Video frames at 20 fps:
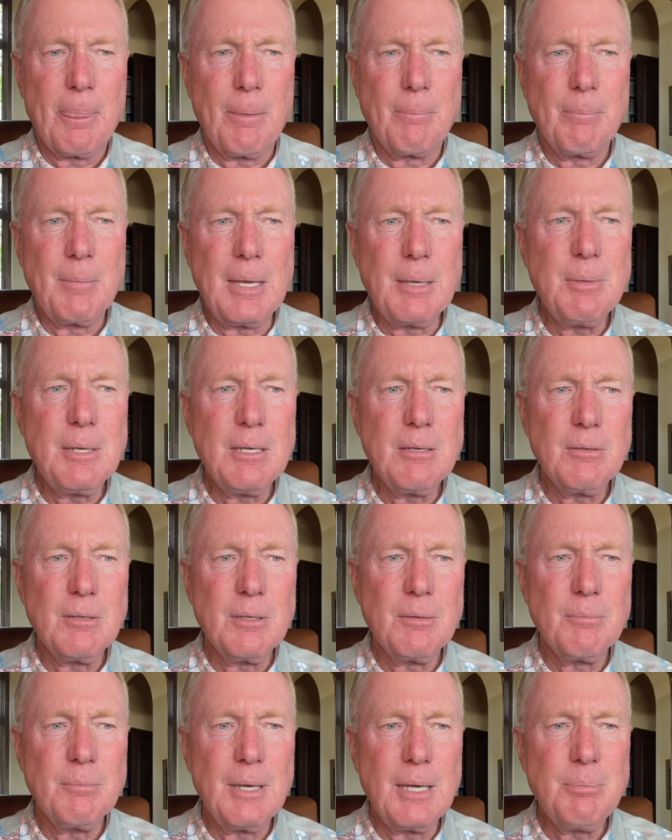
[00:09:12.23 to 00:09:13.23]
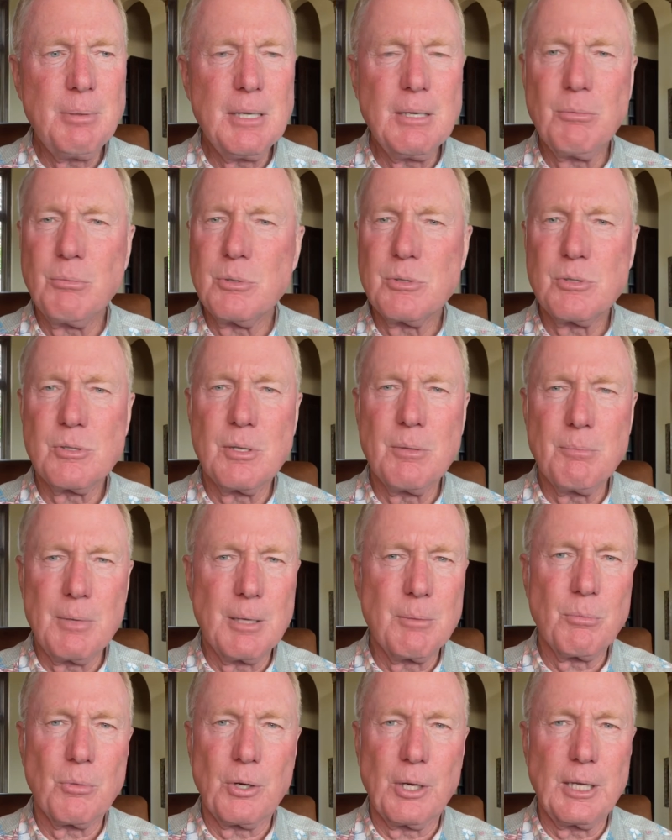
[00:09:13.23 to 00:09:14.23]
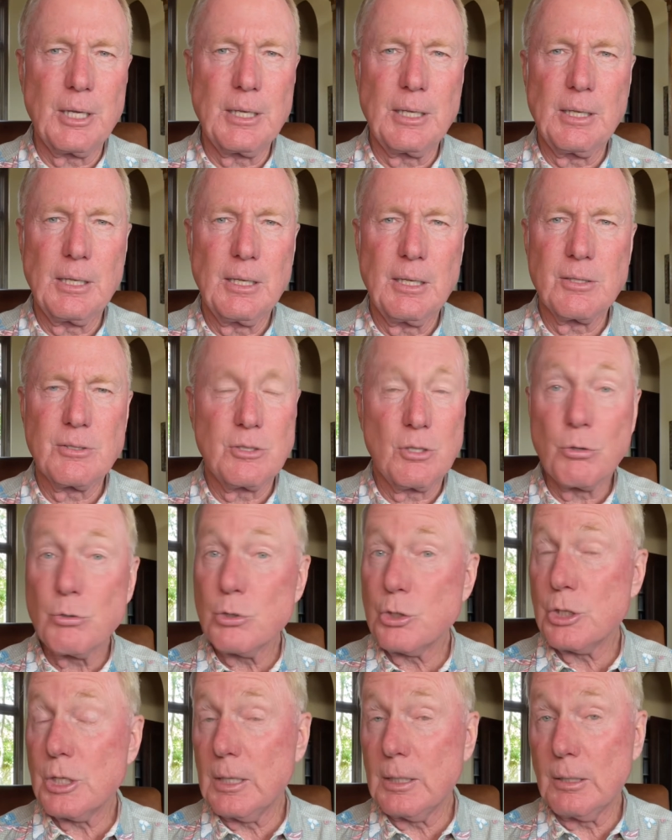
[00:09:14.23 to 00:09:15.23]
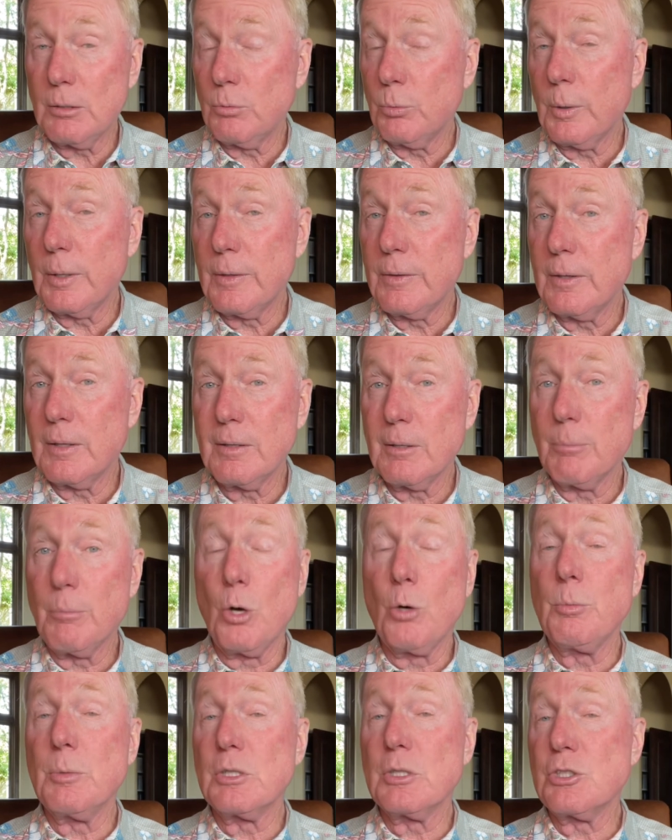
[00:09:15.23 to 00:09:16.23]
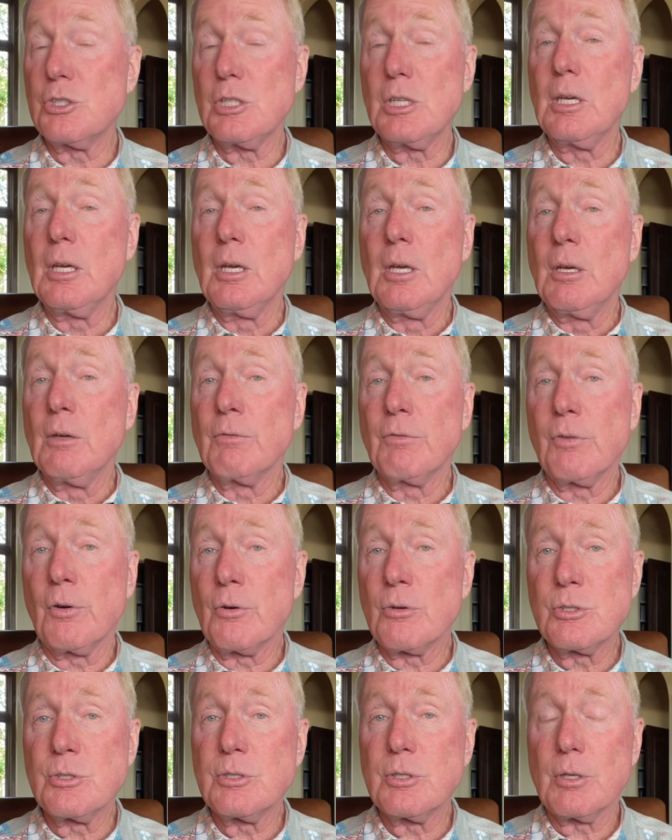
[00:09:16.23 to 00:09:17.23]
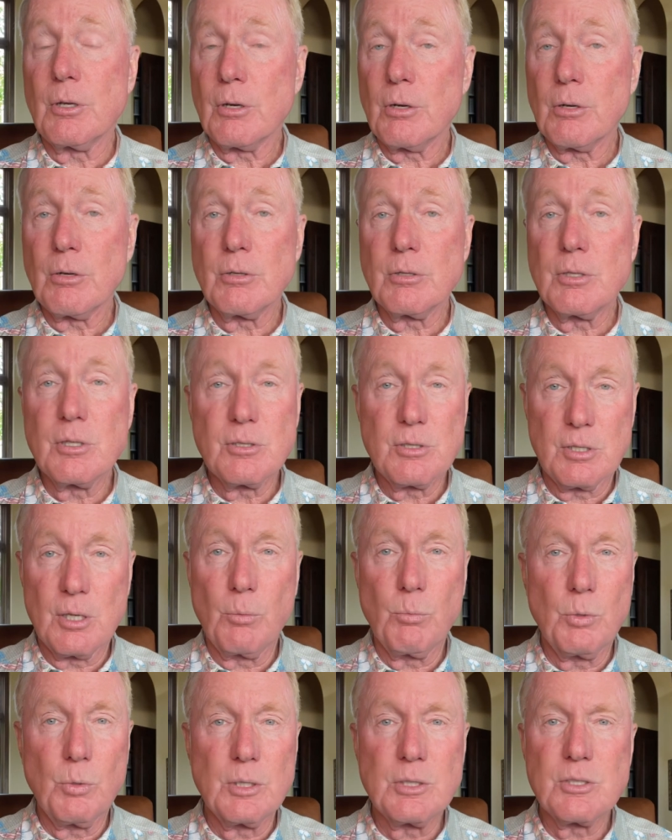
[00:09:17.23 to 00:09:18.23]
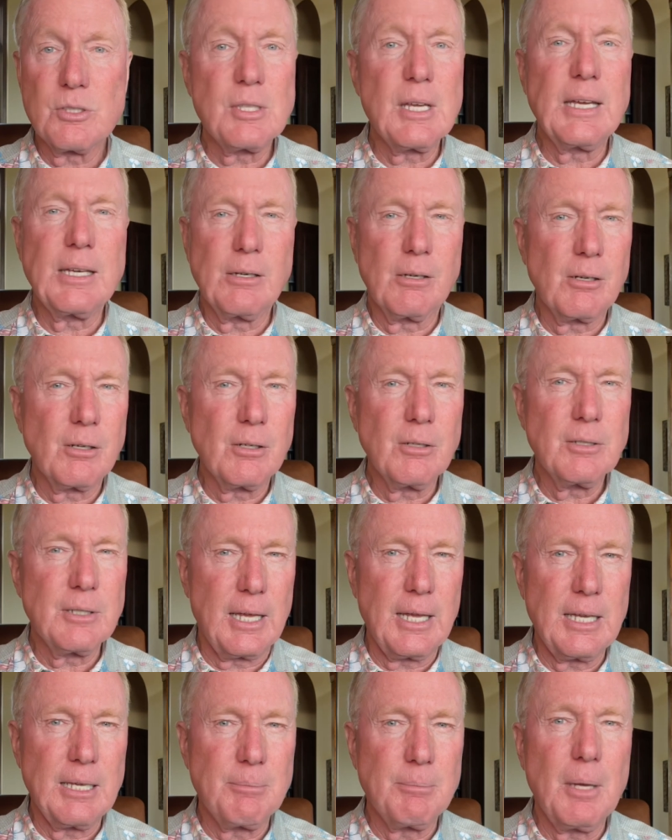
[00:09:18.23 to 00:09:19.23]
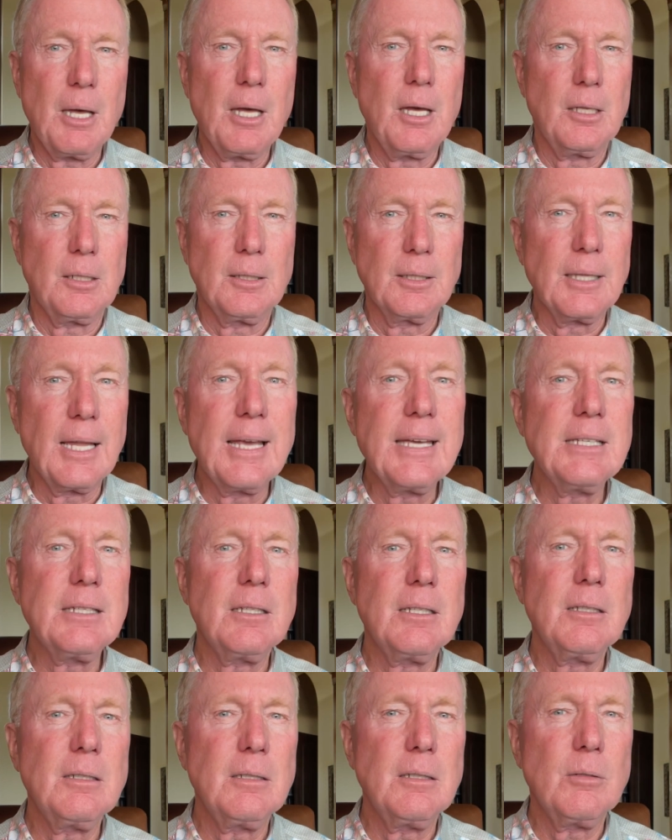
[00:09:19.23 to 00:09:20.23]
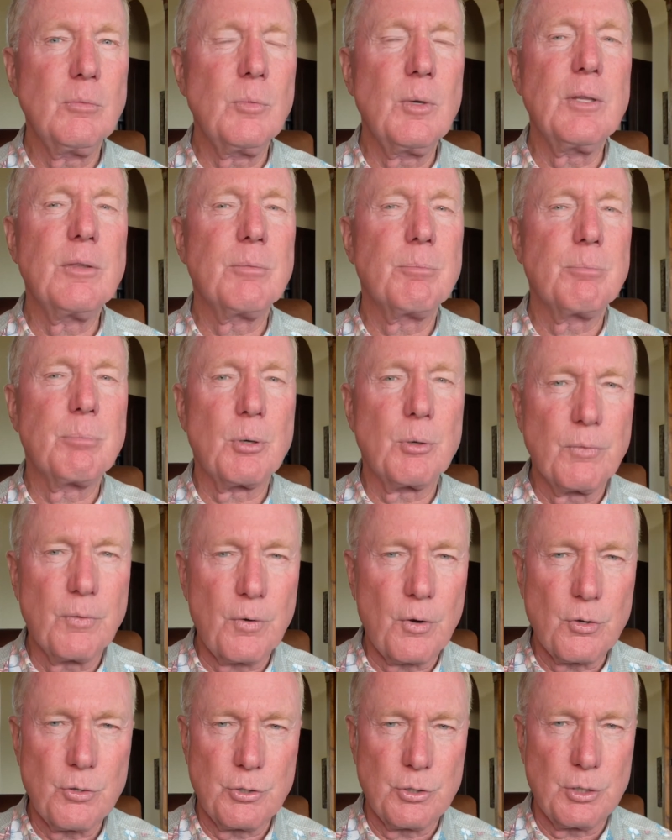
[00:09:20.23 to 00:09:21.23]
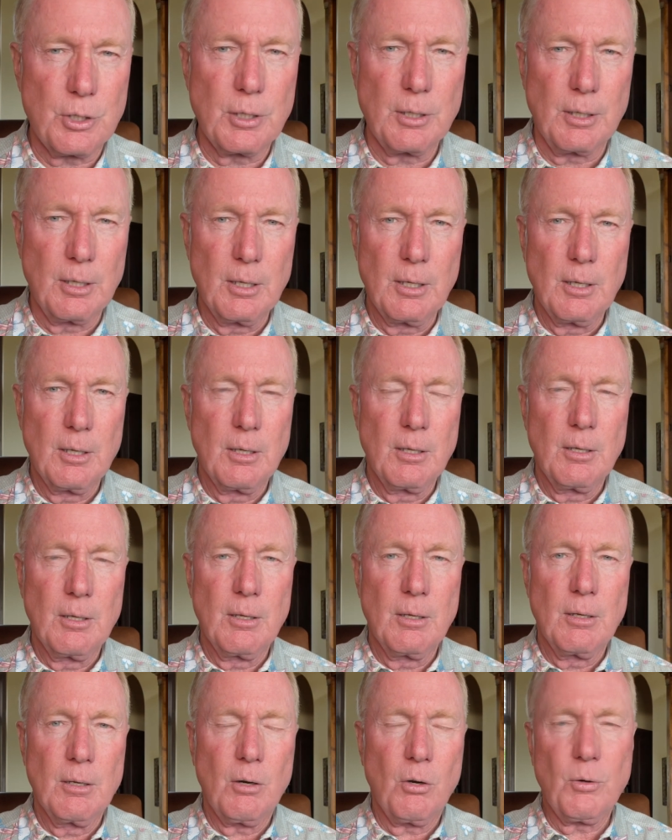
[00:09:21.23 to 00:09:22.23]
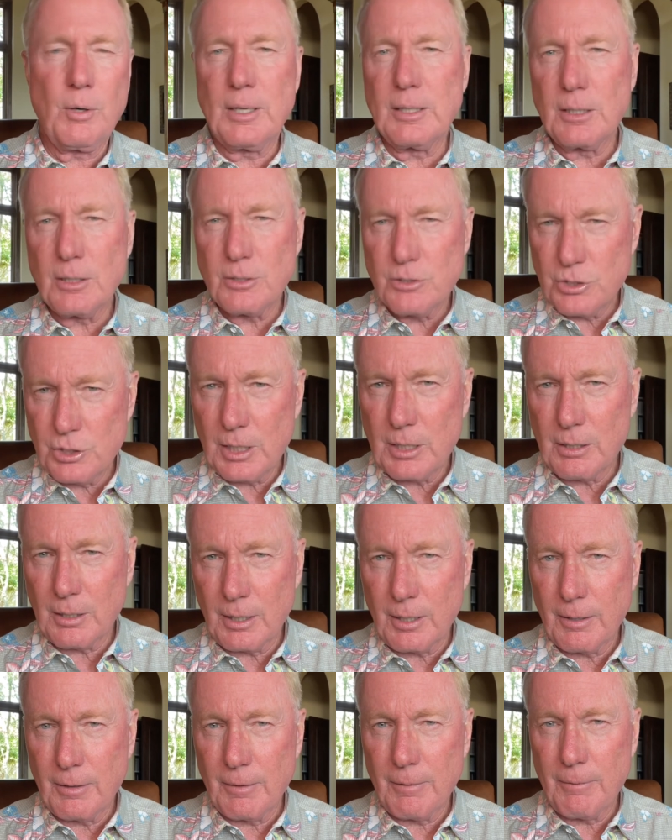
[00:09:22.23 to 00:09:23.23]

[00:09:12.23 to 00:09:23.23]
Maybe it was the memory associated with it, the moment she first heard someone say her name, unladen with perversion or an agenda.